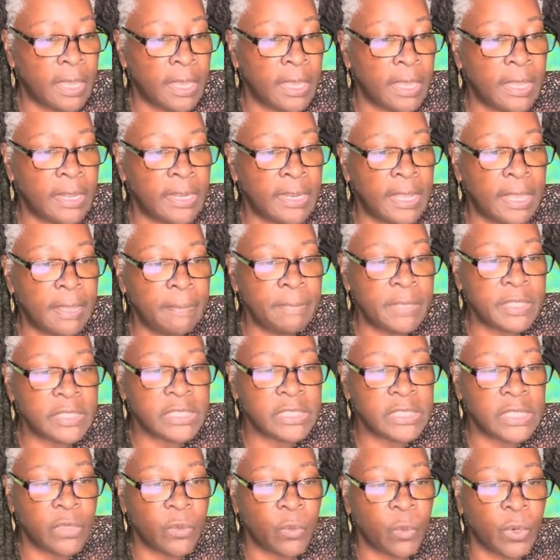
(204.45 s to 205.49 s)
and let me
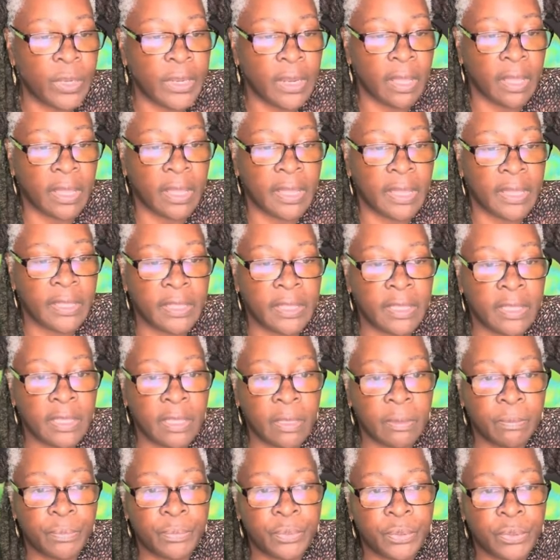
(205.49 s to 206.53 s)
see what I
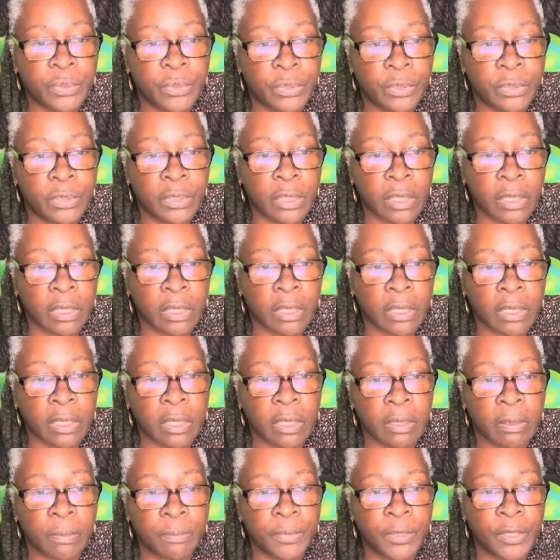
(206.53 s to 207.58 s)
can pull
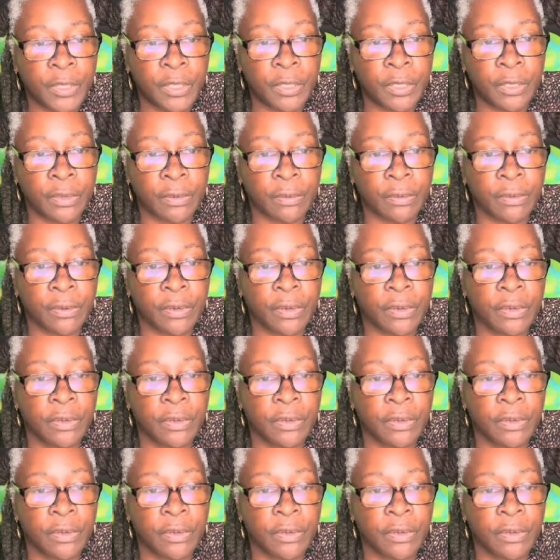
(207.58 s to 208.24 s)
up here.